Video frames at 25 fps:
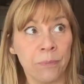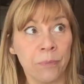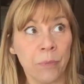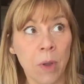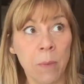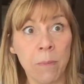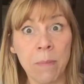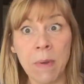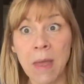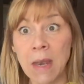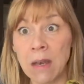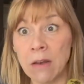
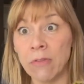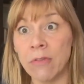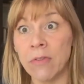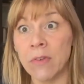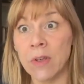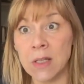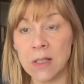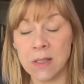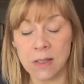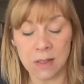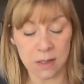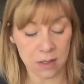
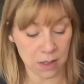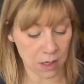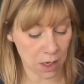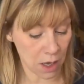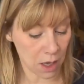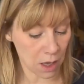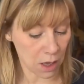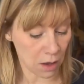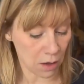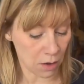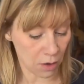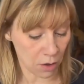benefits
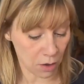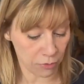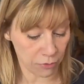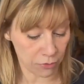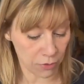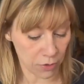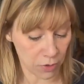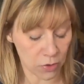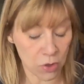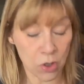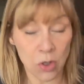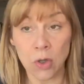
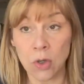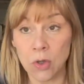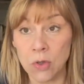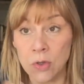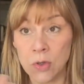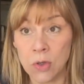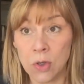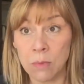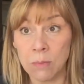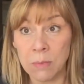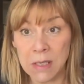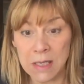of, you know,
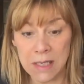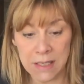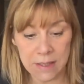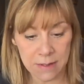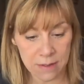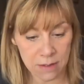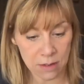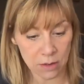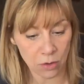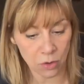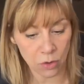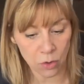sort of
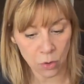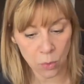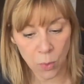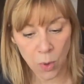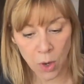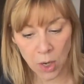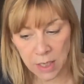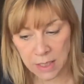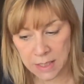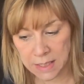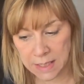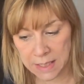medicinal
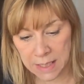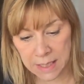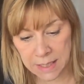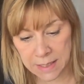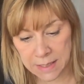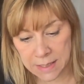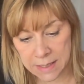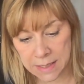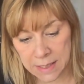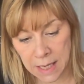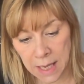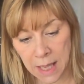
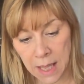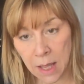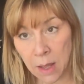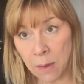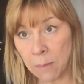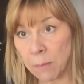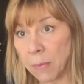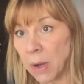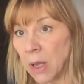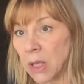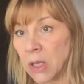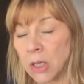qualities.
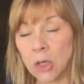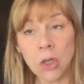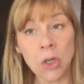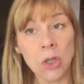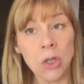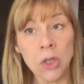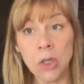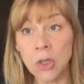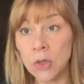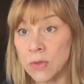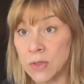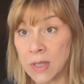But you
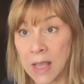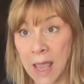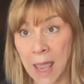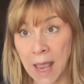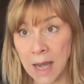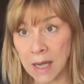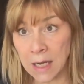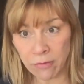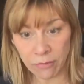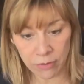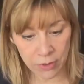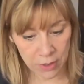can use
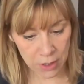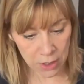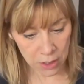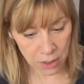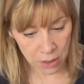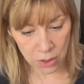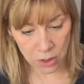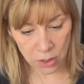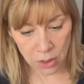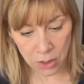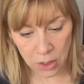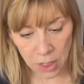any
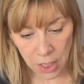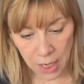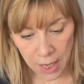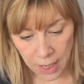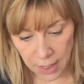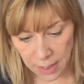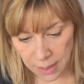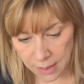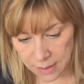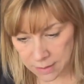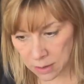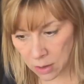vinegar you
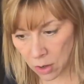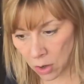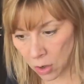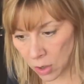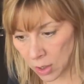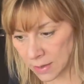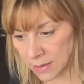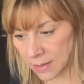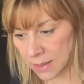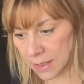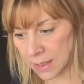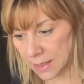like as long
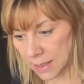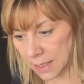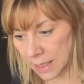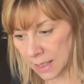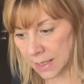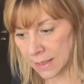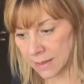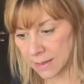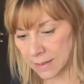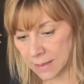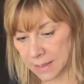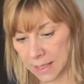as it
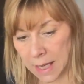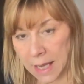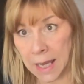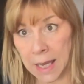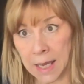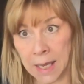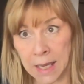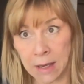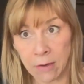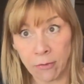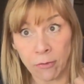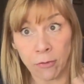is
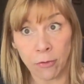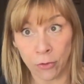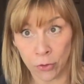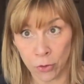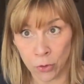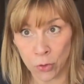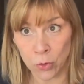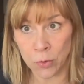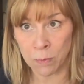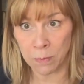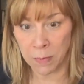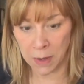a
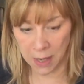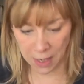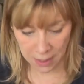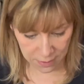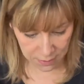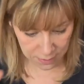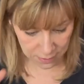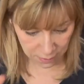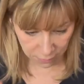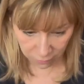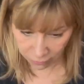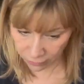
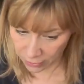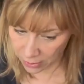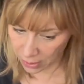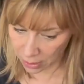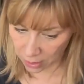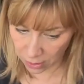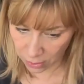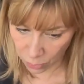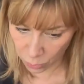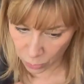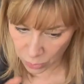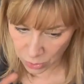food-based
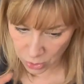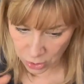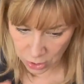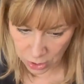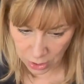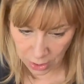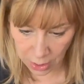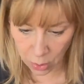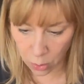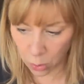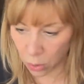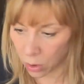vinegar, which
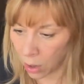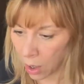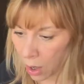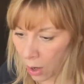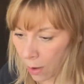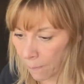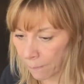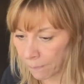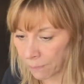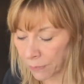they all are.